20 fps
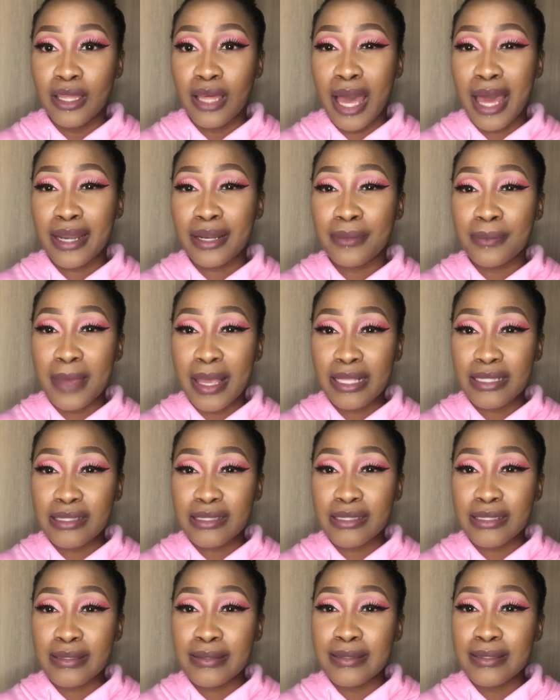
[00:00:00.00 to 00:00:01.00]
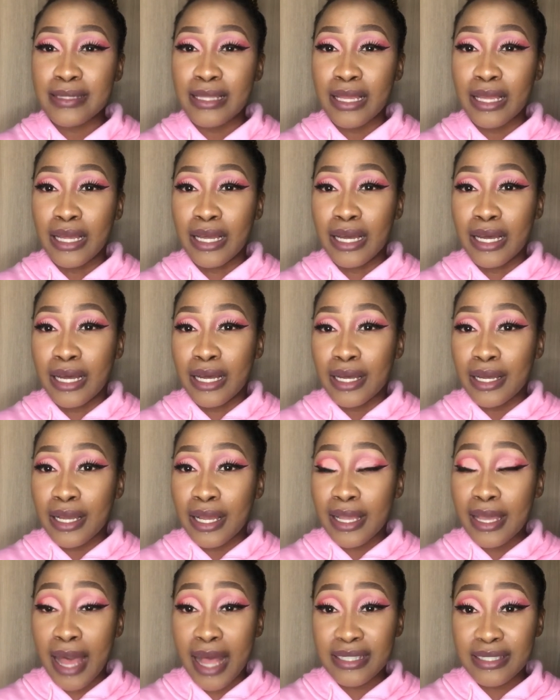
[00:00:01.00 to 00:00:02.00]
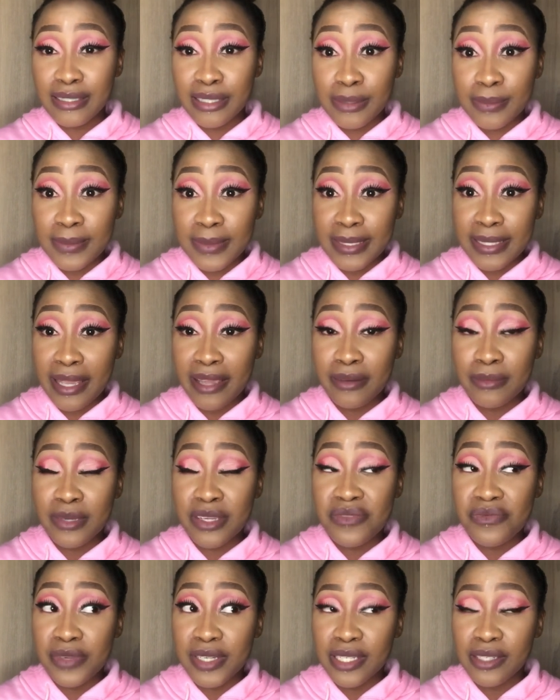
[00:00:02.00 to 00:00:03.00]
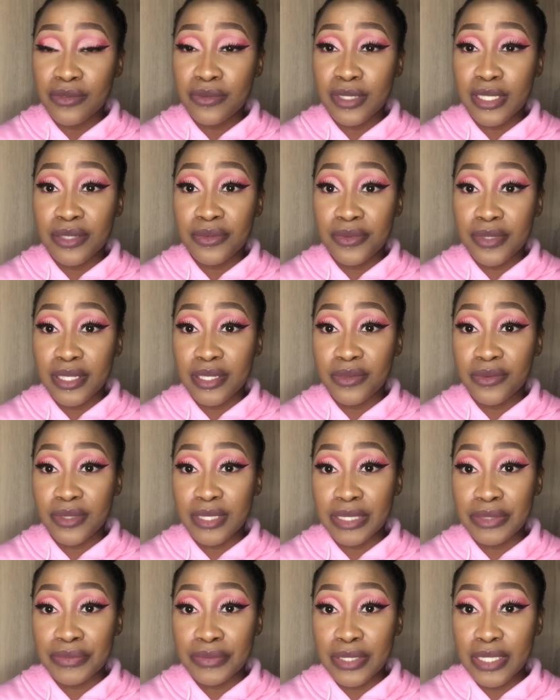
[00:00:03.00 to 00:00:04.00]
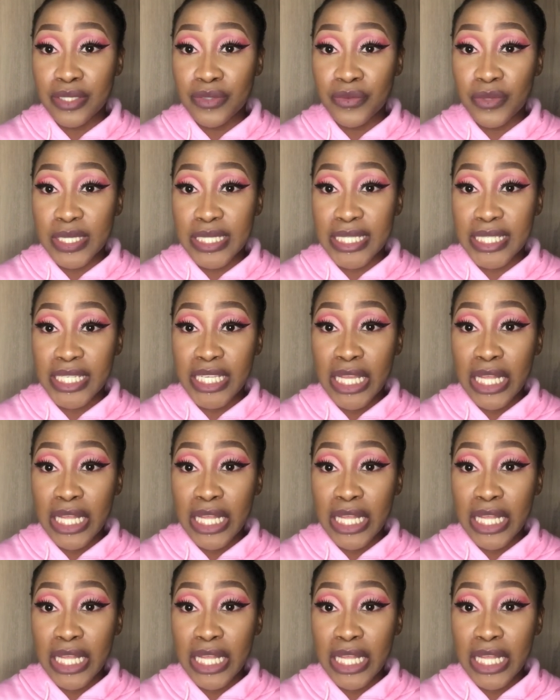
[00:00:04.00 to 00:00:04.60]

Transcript: Aramex's customs can be really, really, really, really, really,